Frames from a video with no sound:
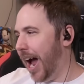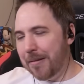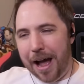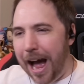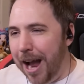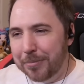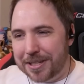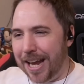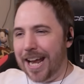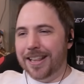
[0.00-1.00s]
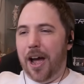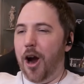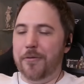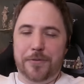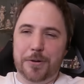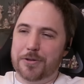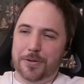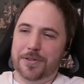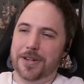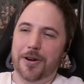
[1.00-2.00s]
I'm saying our
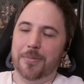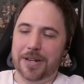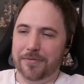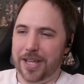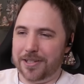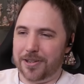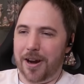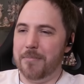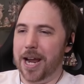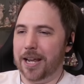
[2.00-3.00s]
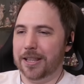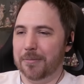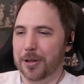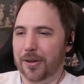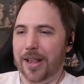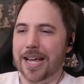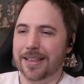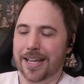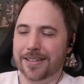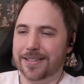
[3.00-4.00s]
future's doomed. If they start making them look like
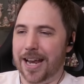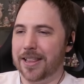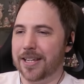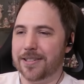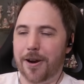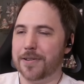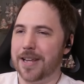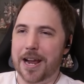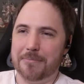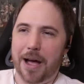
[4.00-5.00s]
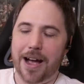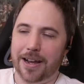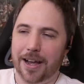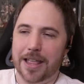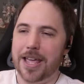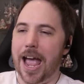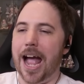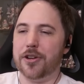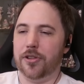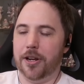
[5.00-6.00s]
this and they start saying baka and they
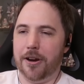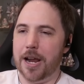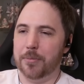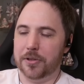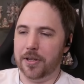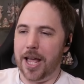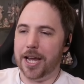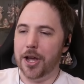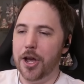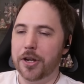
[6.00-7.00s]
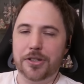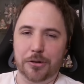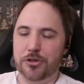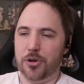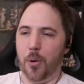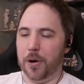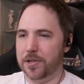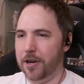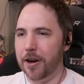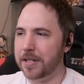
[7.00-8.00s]
actually are able to, like, do
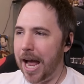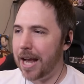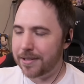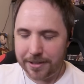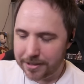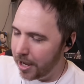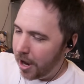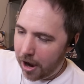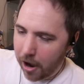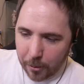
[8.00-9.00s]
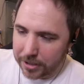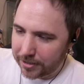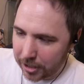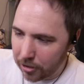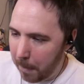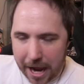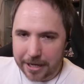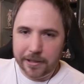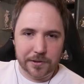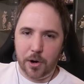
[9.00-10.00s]
chores on our taxes. Oh, it's the
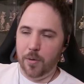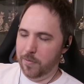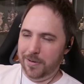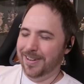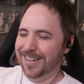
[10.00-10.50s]
humanity's over.